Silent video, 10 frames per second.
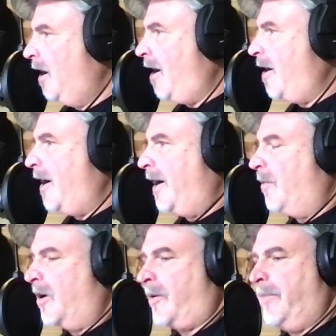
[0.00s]
All right,
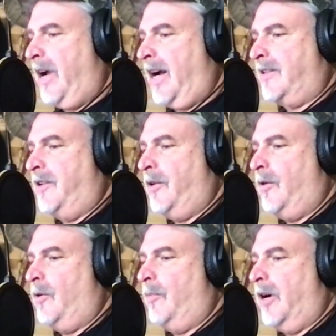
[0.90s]
welcome back
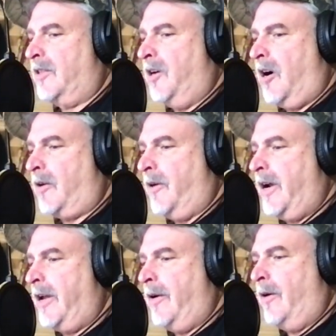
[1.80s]
to Buk Talk
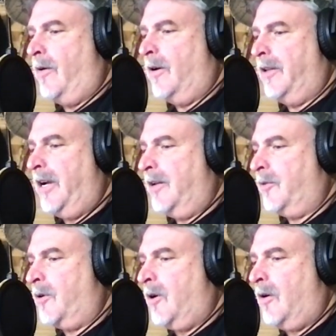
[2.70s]
Radio on the
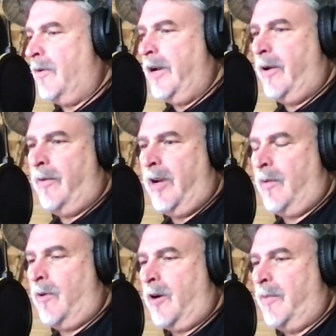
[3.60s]
Outdoor Call Radio
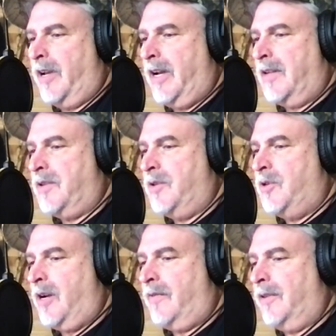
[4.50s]
Network. My guest is
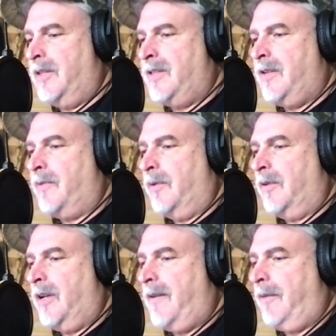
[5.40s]
Jeff Lindsey from
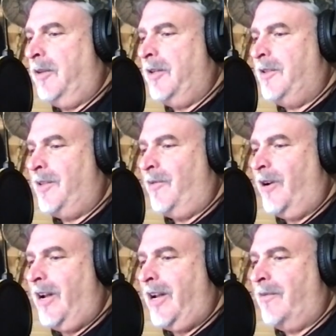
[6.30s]
the Lindsey
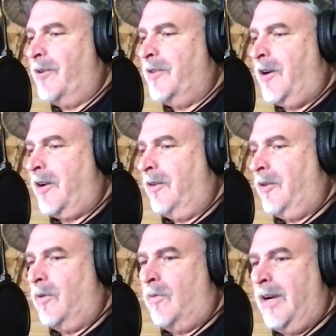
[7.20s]
Way, and we're talking a
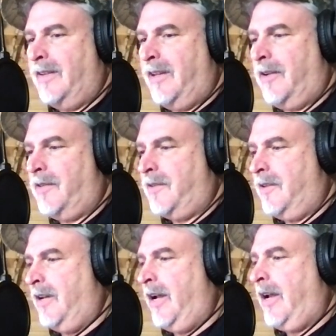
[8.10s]
little whitetails
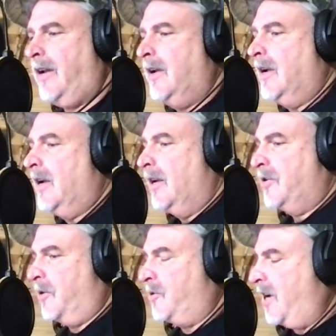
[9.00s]
today.
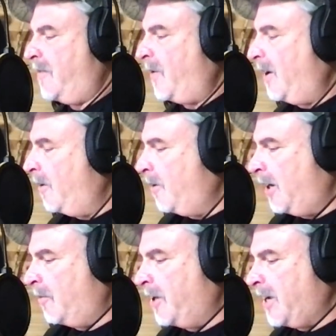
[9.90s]
So, Jeff,
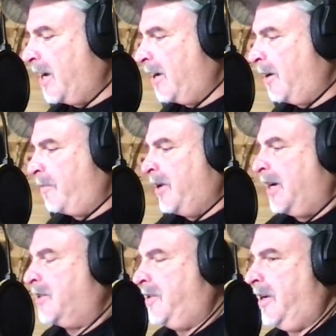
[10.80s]
what do you got up
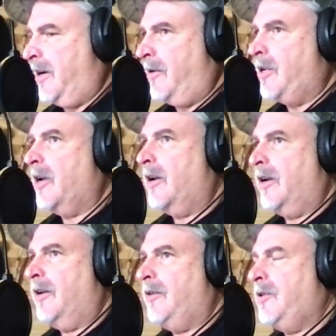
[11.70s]
next? Did
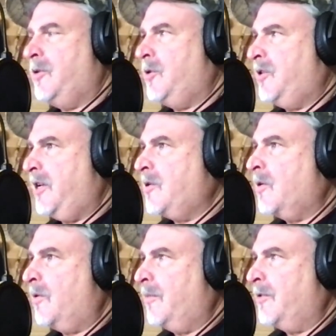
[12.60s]
you say you're
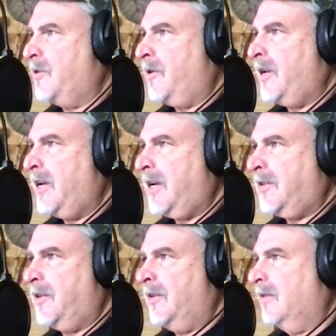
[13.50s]
going to Missouri
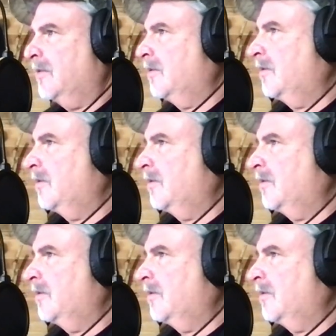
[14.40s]
next?